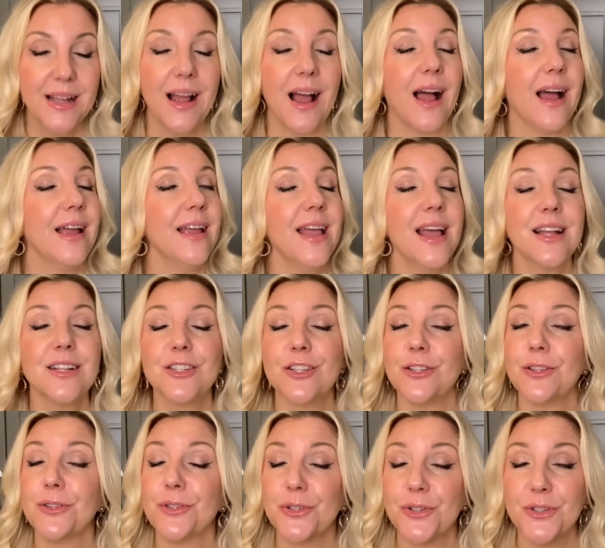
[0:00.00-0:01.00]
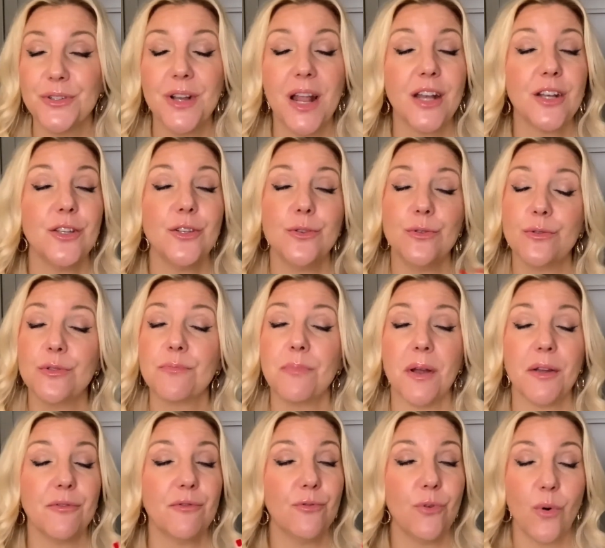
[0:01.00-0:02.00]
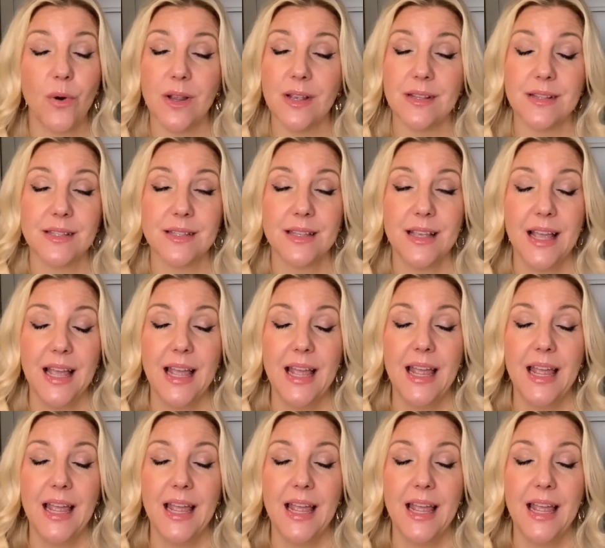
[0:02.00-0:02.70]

I had to learn how to use my voice